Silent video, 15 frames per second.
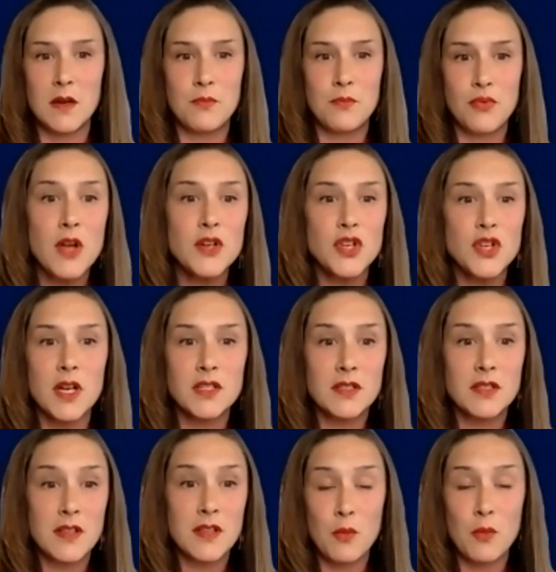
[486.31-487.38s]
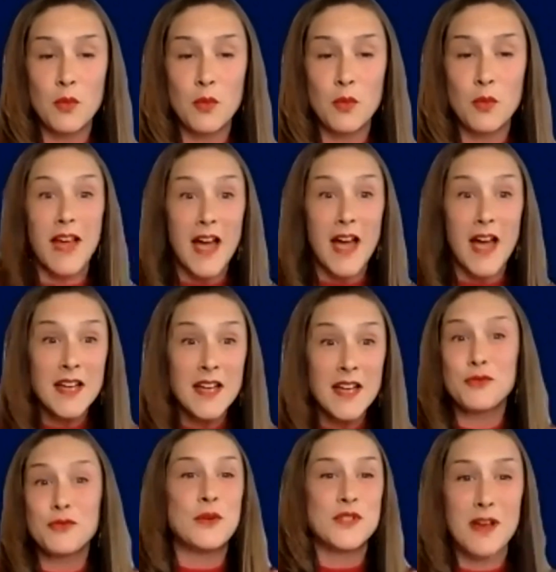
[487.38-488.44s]
project that would last
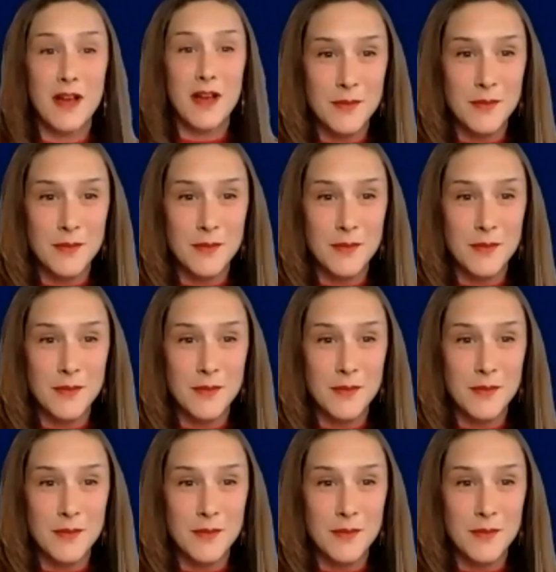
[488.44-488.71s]
throughout time,